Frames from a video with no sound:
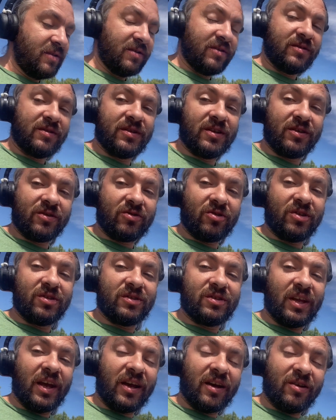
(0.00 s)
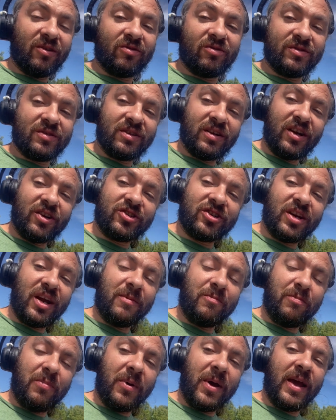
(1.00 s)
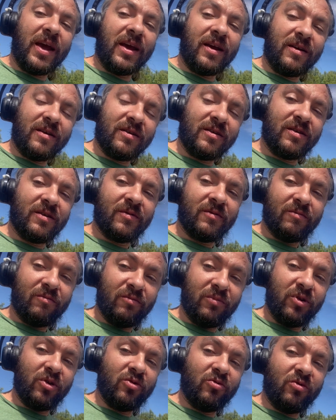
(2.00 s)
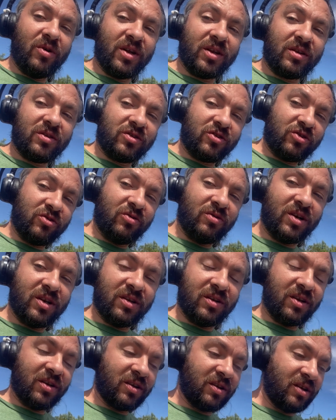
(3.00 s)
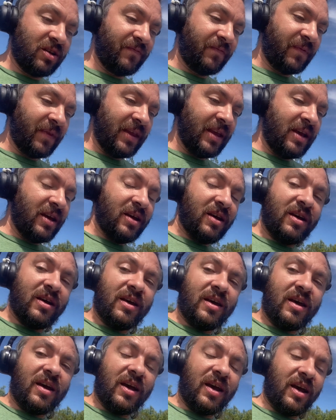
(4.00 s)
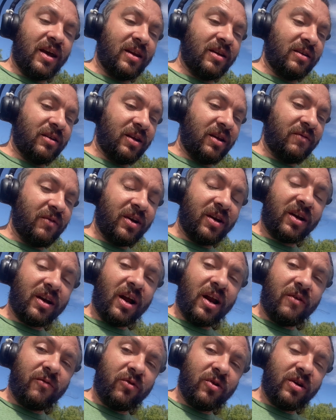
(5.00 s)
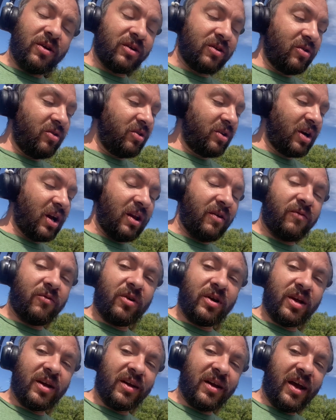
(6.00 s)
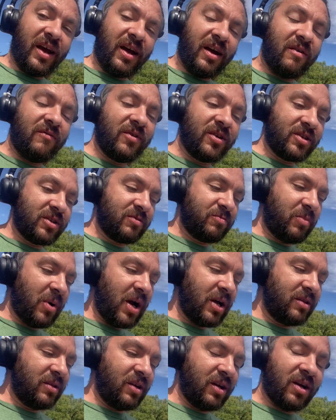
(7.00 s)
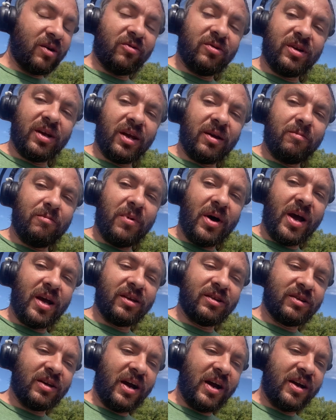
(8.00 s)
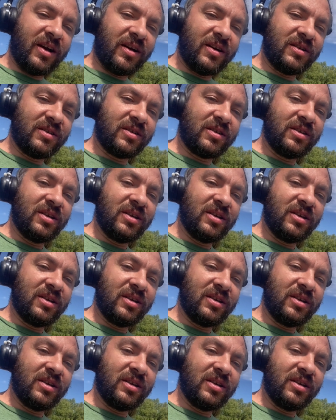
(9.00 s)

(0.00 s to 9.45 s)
Since taking in consideration I pay new ones $200, and even in California, I have a spot there when I buy tires,